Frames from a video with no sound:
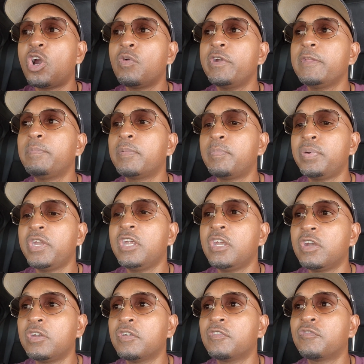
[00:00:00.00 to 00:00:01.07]
already
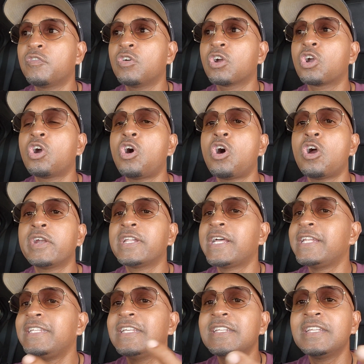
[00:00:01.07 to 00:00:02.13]
prepared for a car that
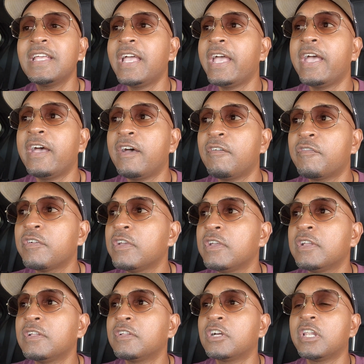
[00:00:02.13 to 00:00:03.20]
I didn't have,
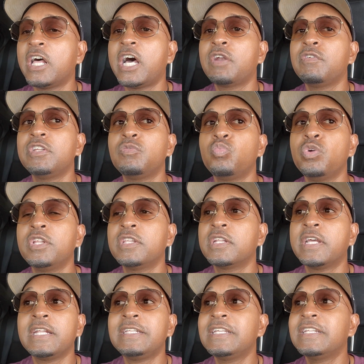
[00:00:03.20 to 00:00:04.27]
a lottery win
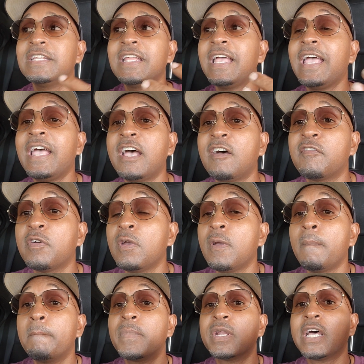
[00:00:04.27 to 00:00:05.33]
that I didn't have,
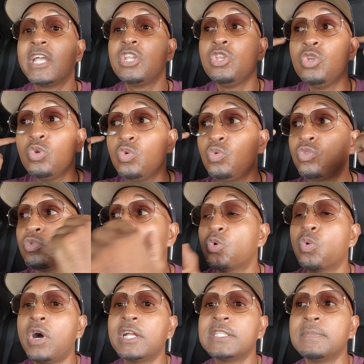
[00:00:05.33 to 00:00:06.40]
but I knew through
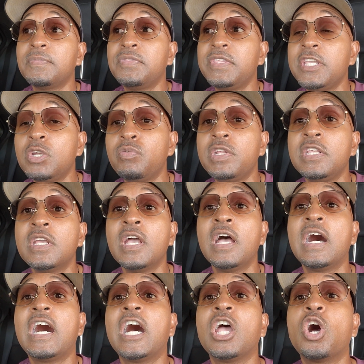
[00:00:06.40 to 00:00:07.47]
quantum theory
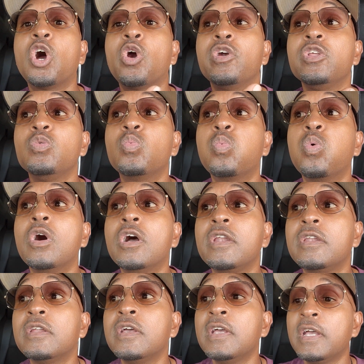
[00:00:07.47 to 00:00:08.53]
I already
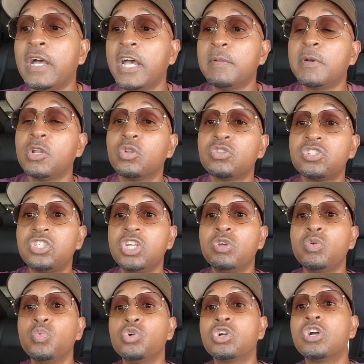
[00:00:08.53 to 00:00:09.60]
won. I had my little
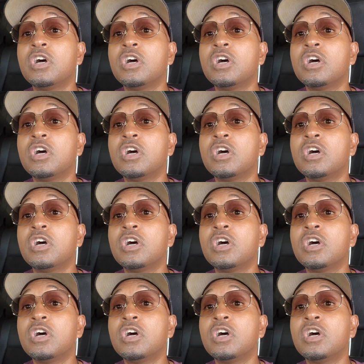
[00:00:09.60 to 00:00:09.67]
steering wheel